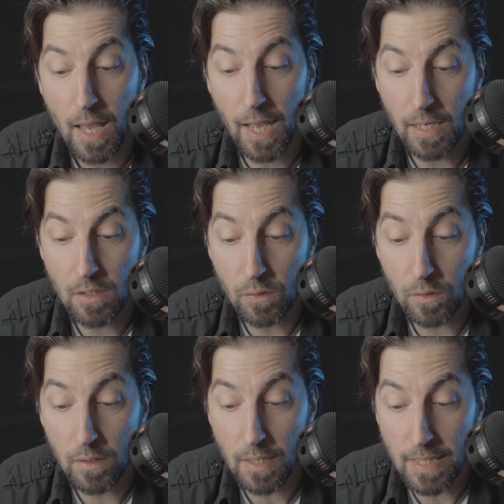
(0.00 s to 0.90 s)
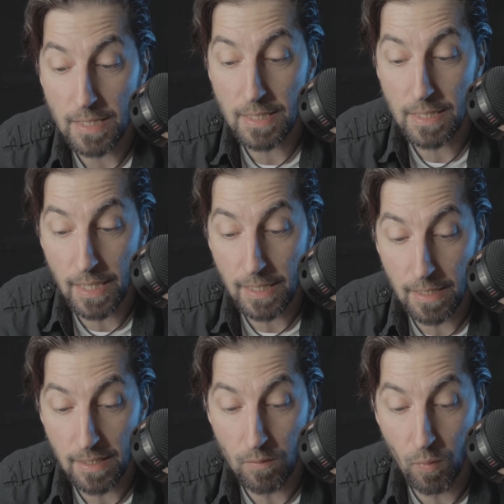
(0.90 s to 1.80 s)
and took his
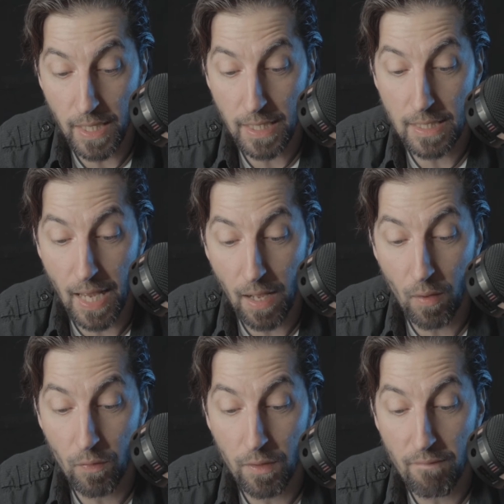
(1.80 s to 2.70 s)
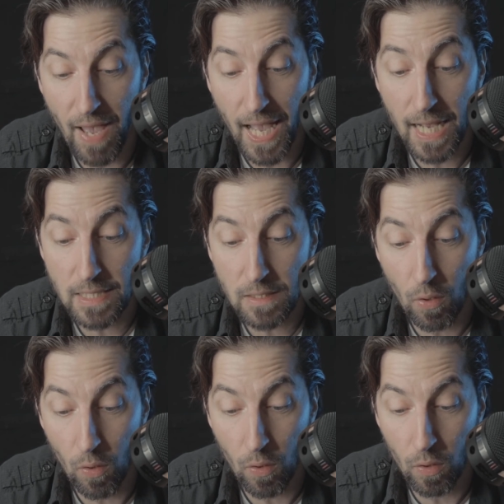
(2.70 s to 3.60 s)
stately way down the vast
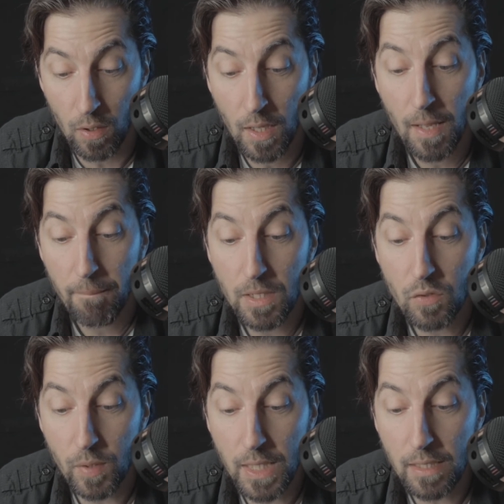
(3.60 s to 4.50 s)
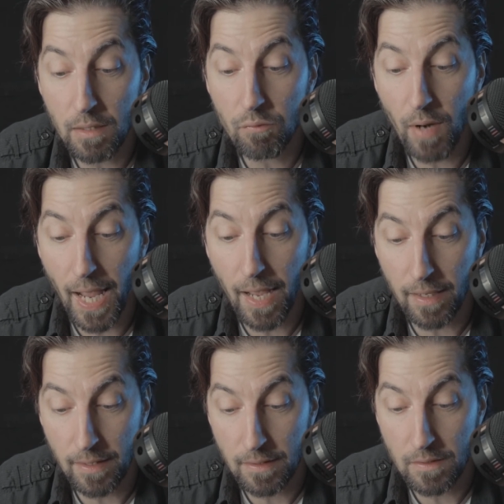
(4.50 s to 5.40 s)
hall between the
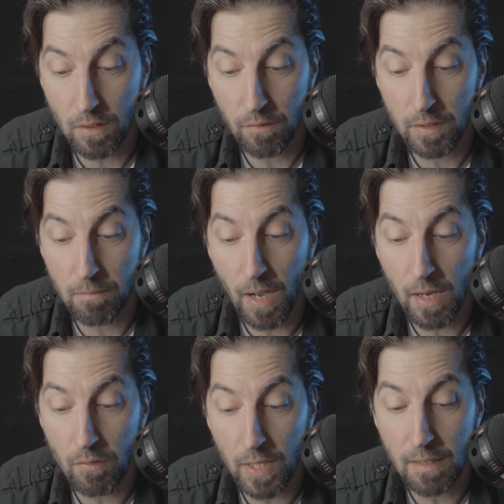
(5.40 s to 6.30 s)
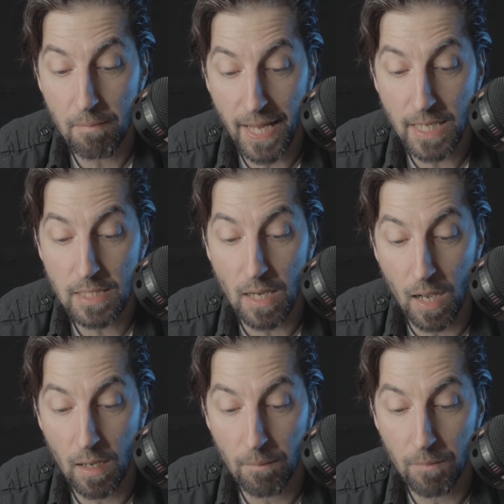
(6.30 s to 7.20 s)
ranks of admiring
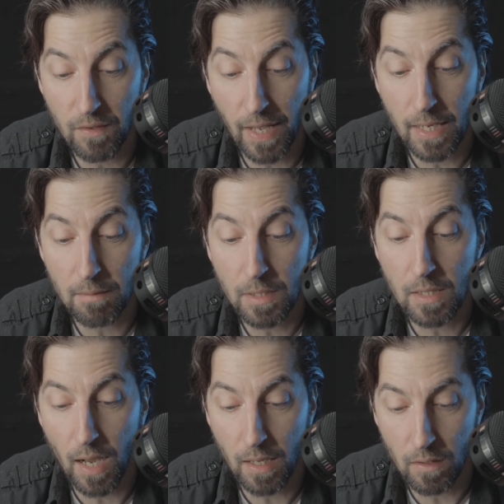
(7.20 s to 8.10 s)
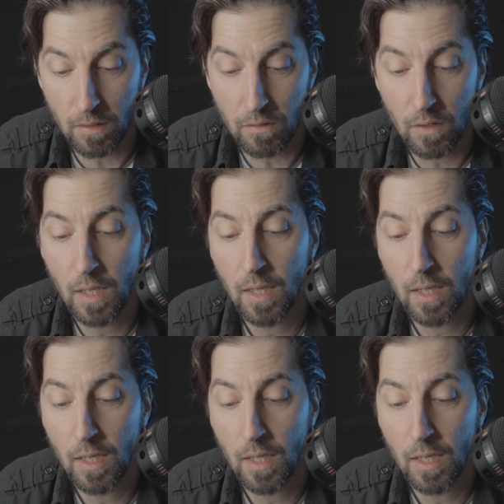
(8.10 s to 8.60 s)
men-at-arms and menials,